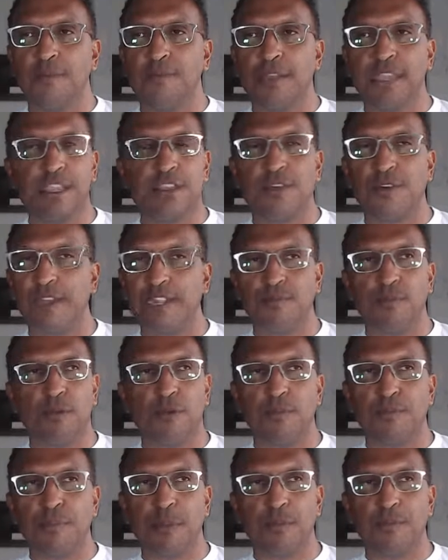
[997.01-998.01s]

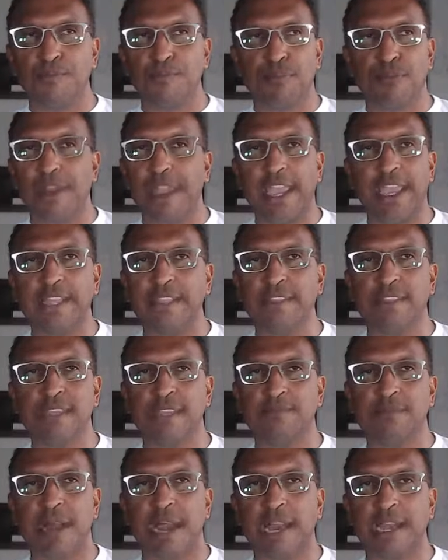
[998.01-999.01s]
Incredible brains
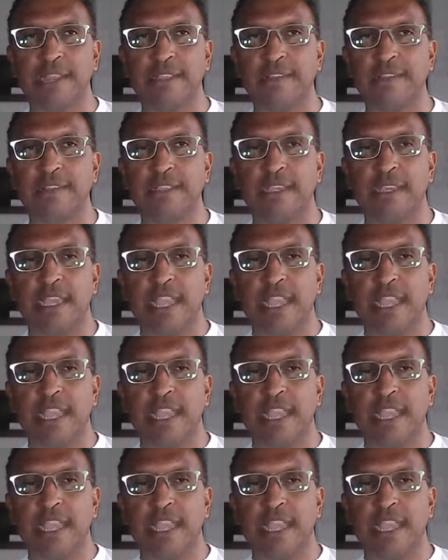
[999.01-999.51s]
and minds.